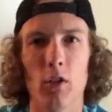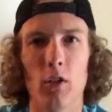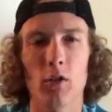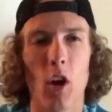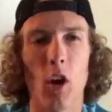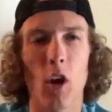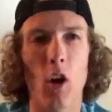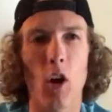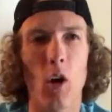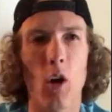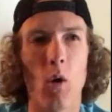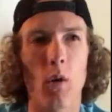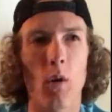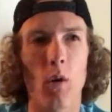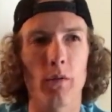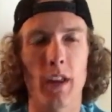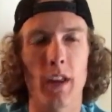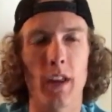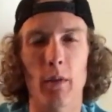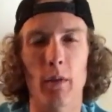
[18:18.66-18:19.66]

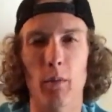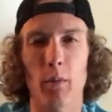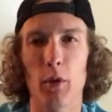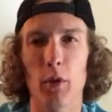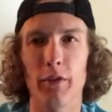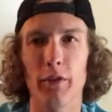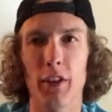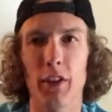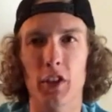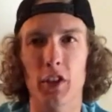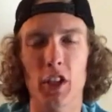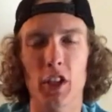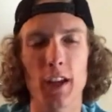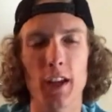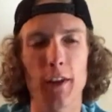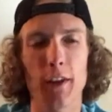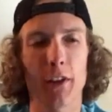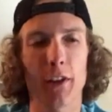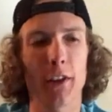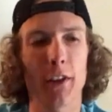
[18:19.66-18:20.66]
so they removed the
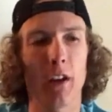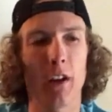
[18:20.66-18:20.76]
sheath.